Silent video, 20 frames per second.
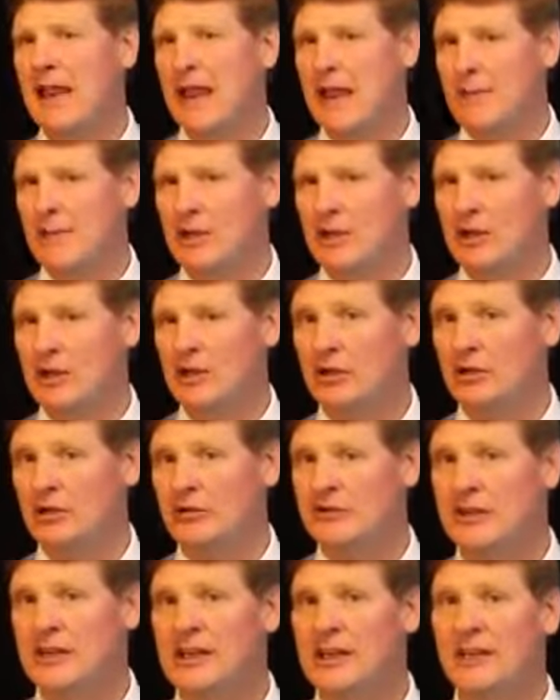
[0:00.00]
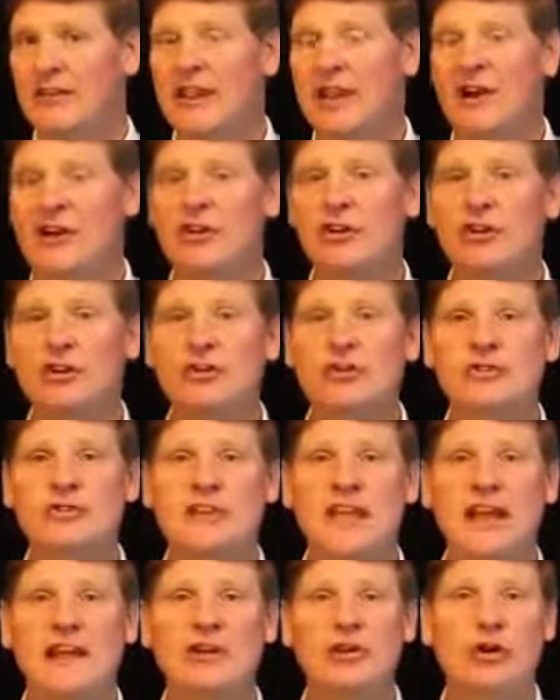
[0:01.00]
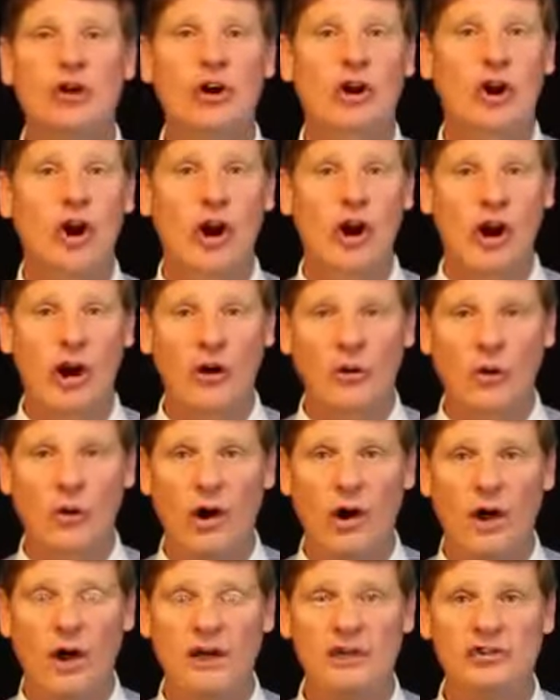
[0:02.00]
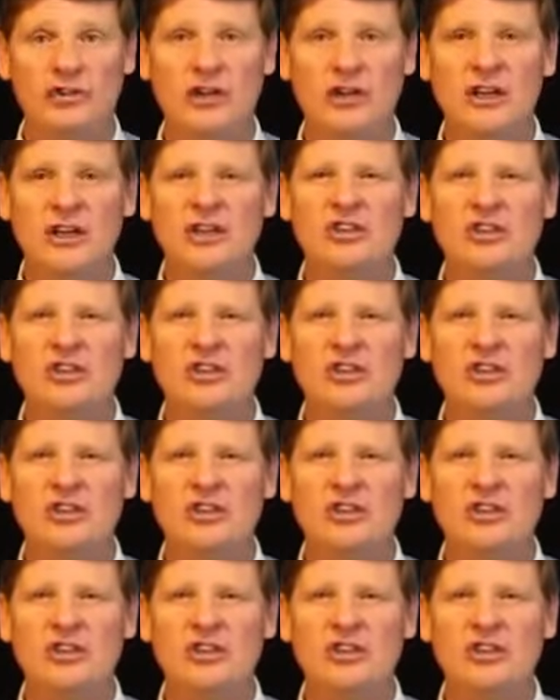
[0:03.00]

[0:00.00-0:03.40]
chemicals that are used at your car wash